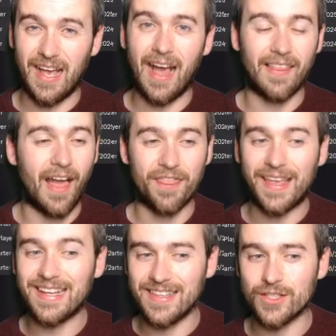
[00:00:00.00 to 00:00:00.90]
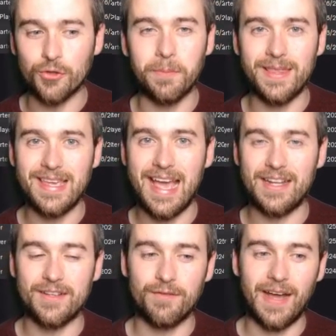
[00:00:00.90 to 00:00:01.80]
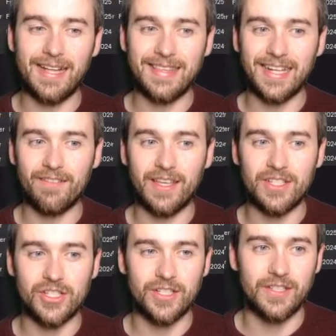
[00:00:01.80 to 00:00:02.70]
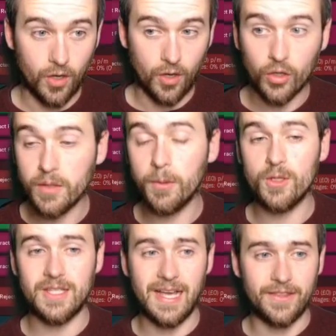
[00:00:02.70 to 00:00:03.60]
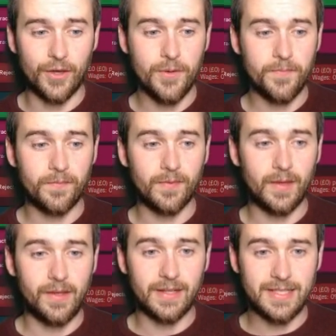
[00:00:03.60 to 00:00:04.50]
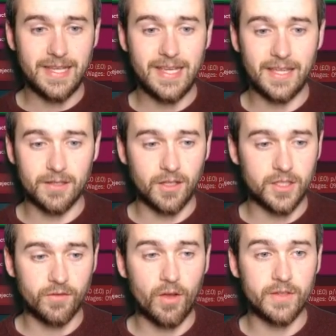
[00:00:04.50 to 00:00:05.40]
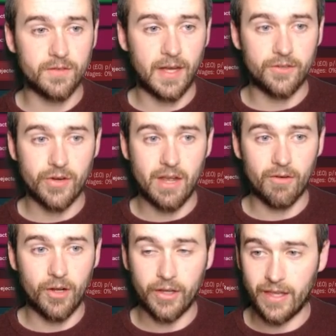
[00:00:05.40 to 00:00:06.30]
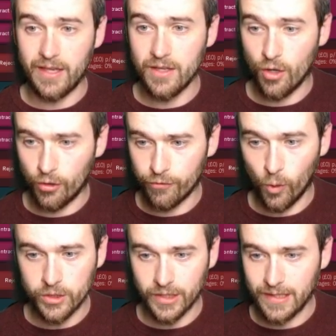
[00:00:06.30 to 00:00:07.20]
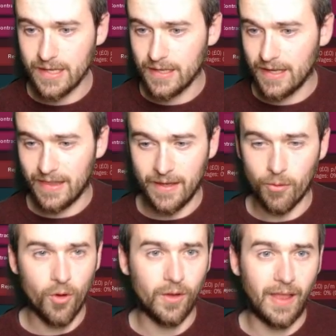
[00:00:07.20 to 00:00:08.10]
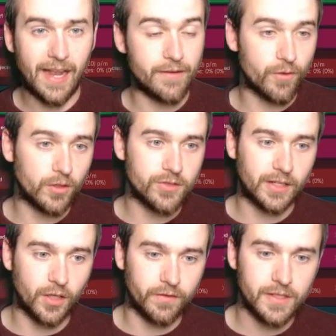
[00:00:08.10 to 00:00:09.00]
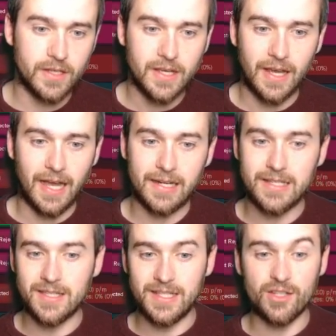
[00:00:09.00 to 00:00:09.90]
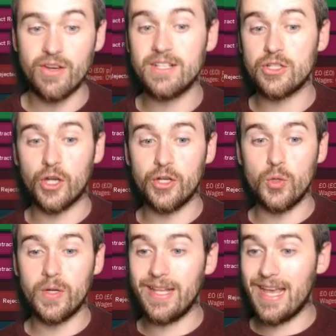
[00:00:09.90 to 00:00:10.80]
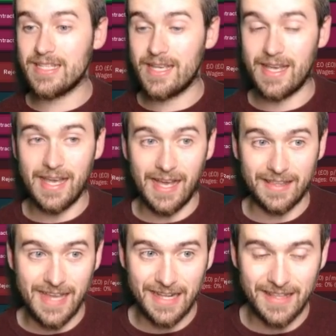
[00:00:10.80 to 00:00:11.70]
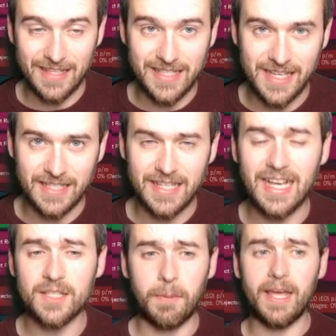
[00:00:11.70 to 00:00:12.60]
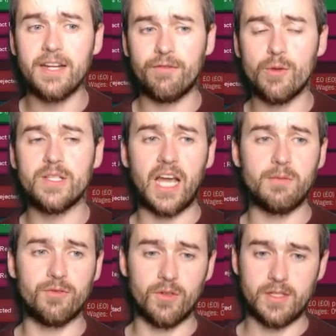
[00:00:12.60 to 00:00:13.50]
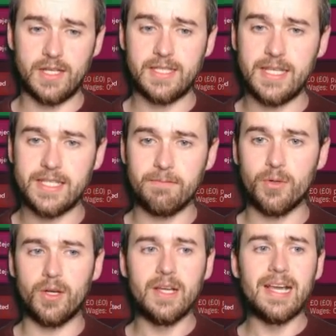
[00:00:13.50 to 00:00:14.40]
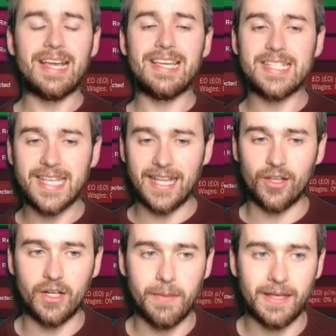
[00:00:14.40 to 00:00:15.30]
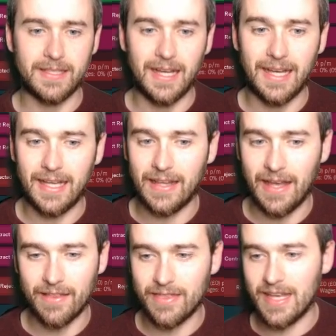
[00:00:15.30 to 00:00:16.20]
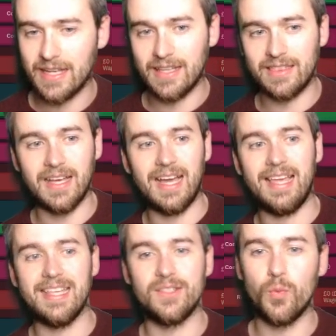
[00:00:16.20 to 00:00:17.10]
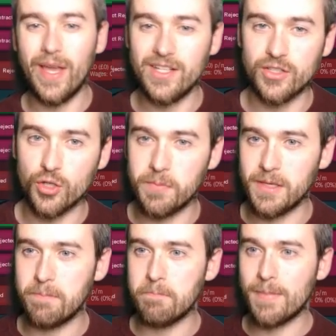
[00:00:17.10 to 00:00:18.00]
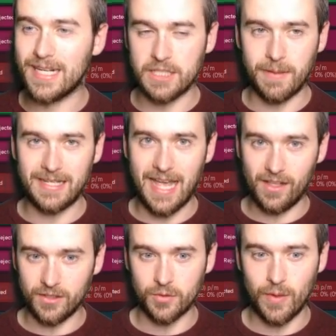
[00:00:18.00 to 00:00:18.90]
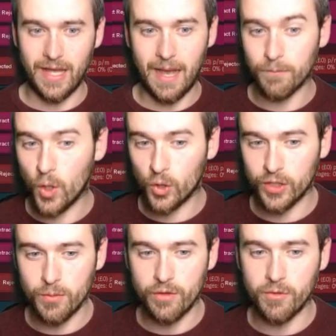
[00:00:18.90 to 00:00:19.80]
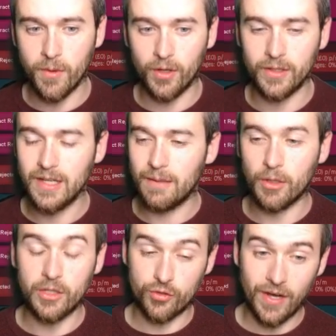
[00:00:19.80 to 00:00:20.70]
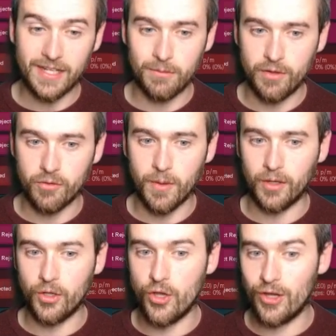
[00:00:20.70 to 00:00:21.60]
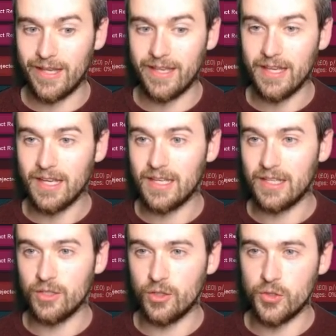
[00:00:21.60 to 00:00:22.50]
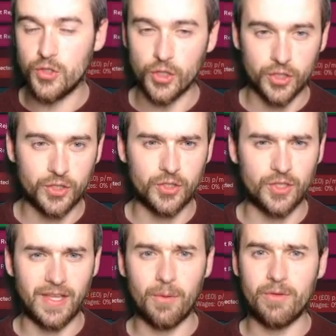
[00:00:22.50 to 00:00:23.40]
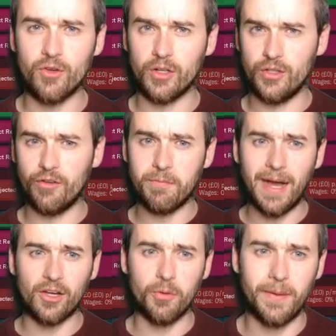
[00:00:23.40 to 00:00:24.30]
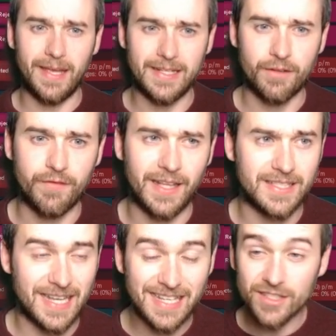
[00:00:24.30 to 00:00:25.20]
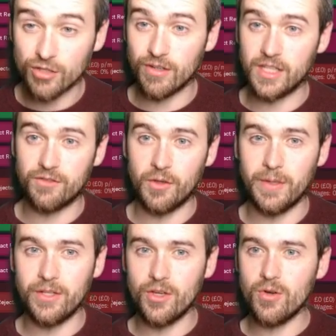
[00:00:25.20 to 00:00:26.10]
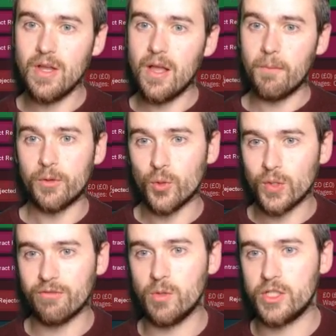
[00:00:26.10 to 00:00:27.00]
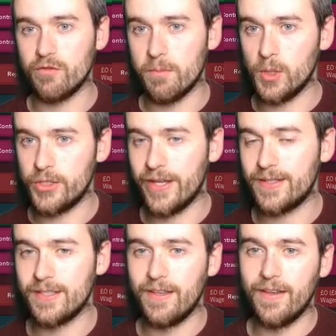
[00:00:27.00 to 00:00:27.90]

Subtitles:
I think this could be the end for Handanovic. On the plus side, though, you can see here there's lots of offers for Andrea Ranocchia. Unfortunately, they were all end of contract offers, and he's agreed to join Udinese at the end of the season. He has played a few times for us this season, but he is getting on a bit, and I think that his wages could be better spent elsewhere. I'm not going to move him on. I'm not going to try to move him on early, just so that we've got enough backup in defence. It is the transfer window. We don't have much of a budget,